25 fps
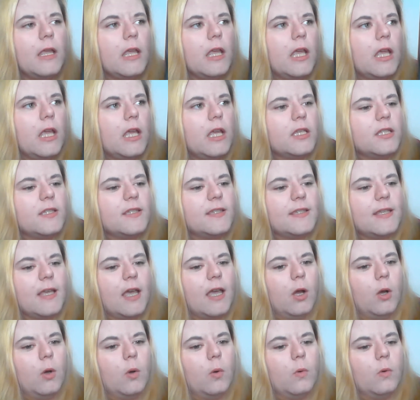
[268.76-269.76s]

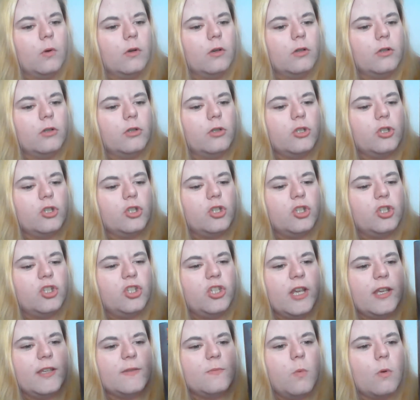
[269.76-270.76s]
So
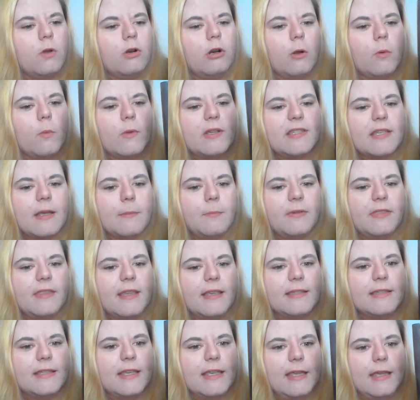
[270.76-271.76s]
she's wondering what's up with
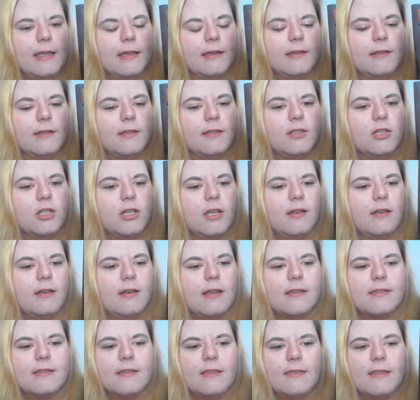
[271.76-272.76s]
these kids. She
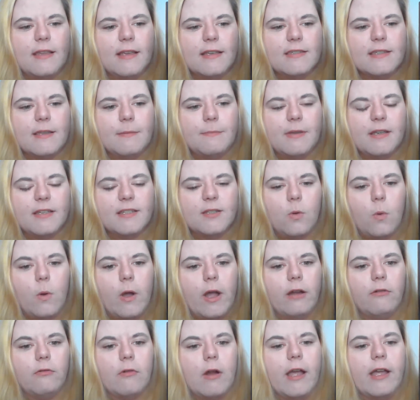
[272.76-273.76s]
doesn't think something's
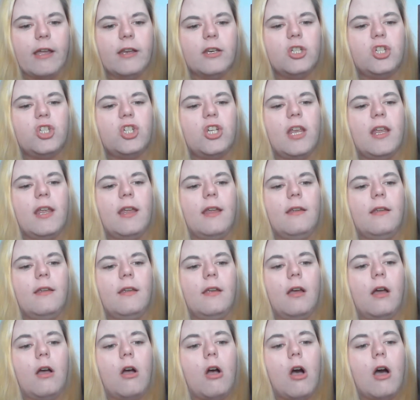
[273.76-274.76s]
quite right. She
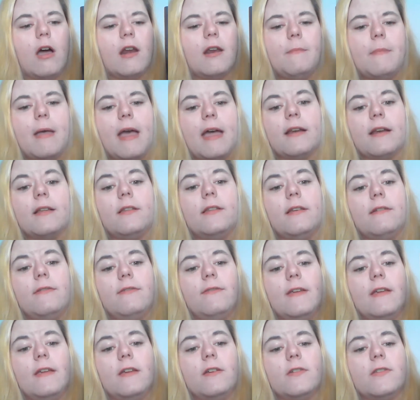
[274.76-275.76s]
automatically
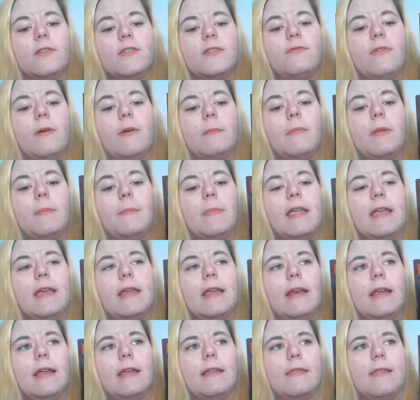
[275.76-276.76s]
feels from the
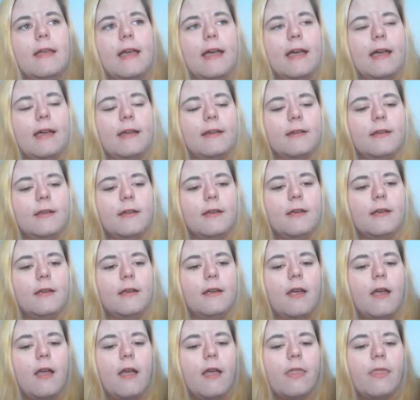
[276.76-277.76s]
beginning that
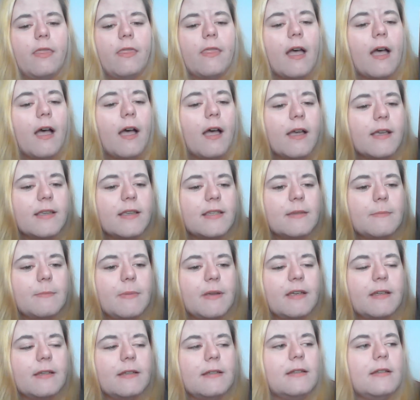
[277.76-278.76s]
the
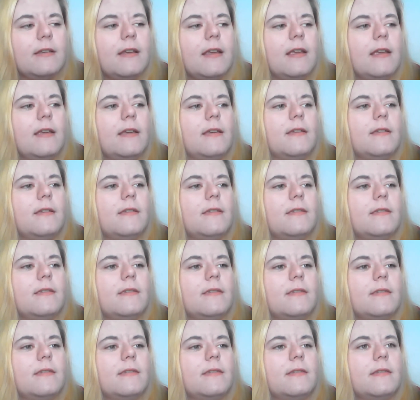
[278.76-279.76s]
husband
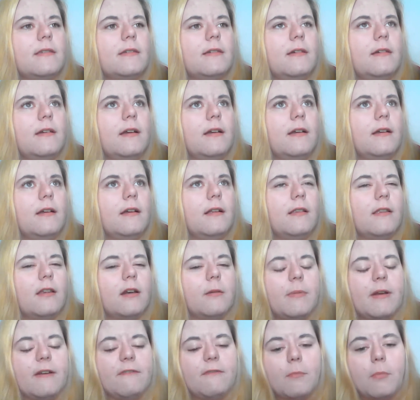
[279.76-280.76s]
is a little
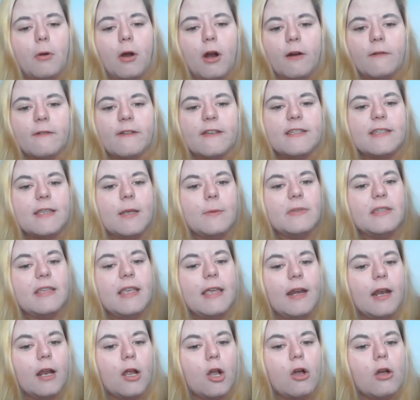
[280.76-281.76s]
bit of a perv because he was
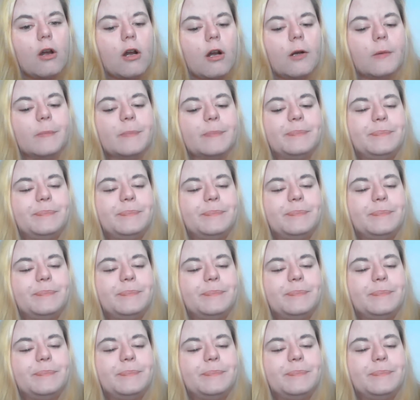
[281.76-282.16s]
hitting on her.